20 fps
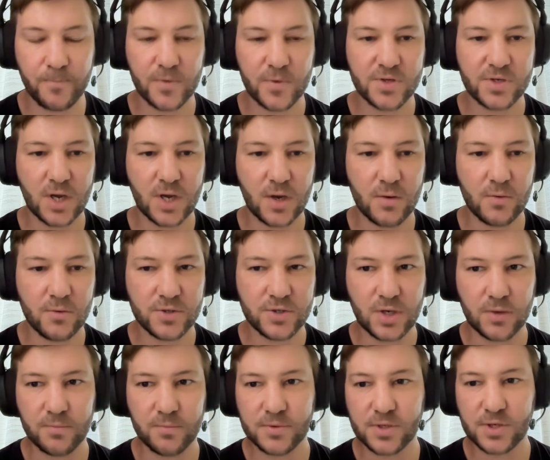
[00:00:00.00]
So
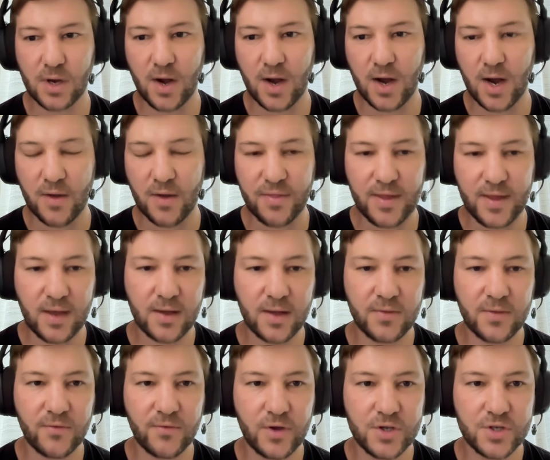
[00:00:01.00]
I think in
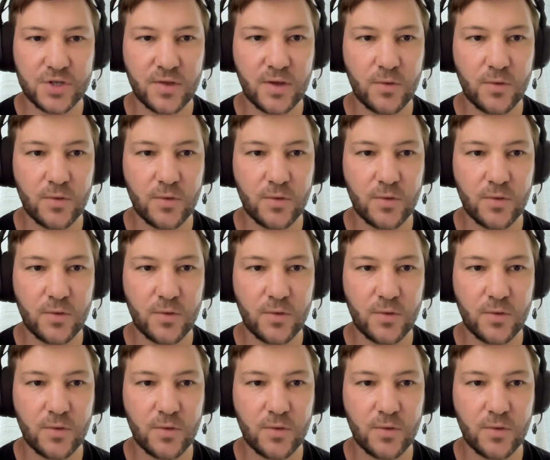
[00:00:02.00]
the future